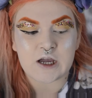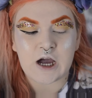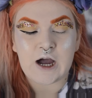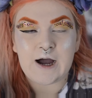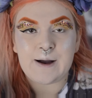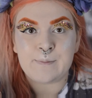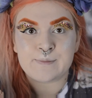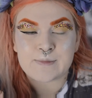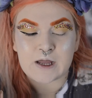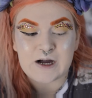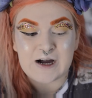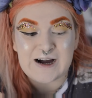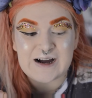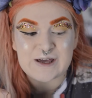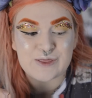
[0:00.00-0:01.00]

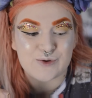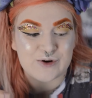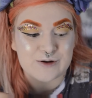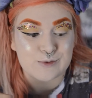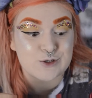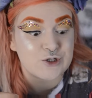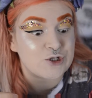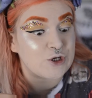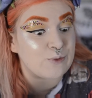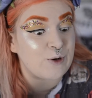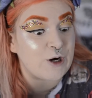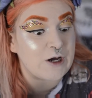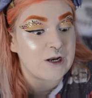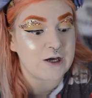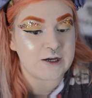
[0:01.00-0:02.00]
I thought I would just do
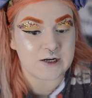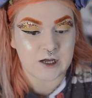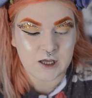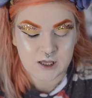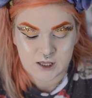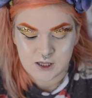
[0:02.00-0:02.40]
my eyeliner.